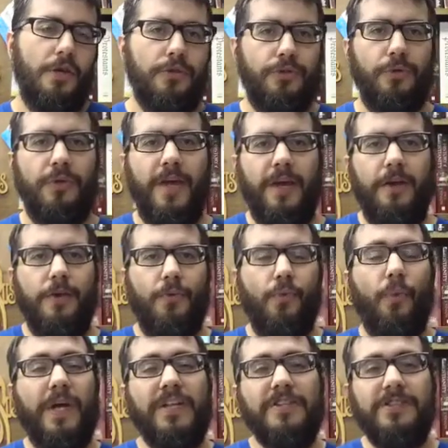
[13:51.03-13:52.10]
So that
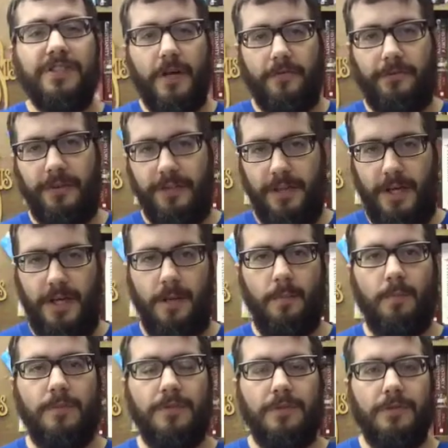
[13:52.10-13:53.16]
when suffering
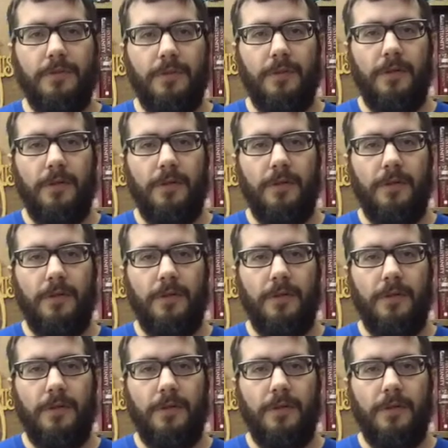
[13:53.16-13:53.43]
comes,